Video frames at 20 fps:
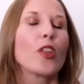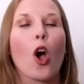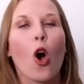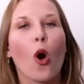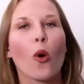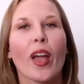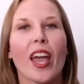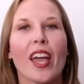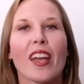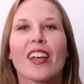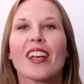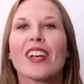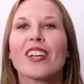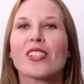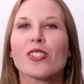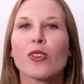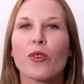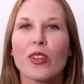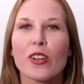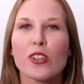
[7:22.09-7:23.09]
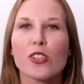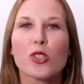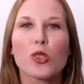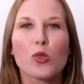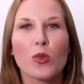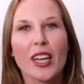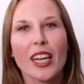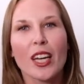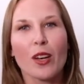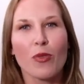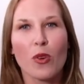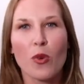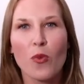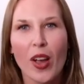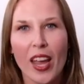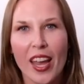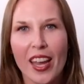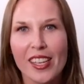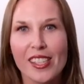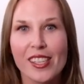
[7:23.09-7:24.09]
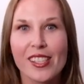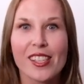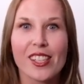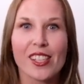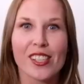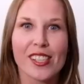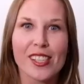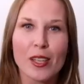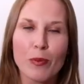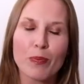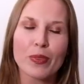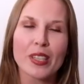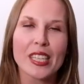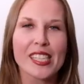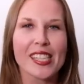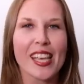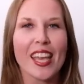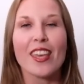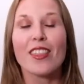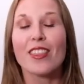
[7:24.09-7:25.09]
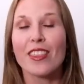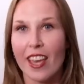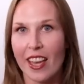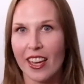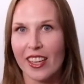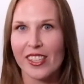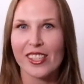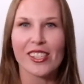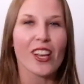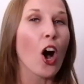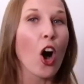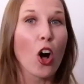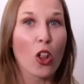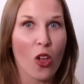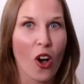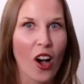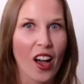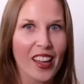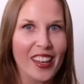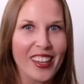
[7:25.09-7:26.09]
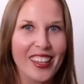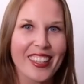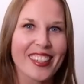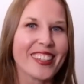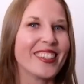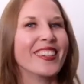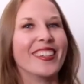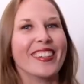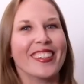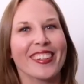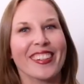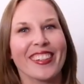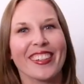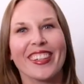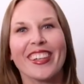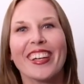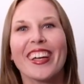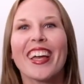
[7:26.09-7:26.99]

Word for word: Okay, so there's three different ways to simply say thanks a lot. and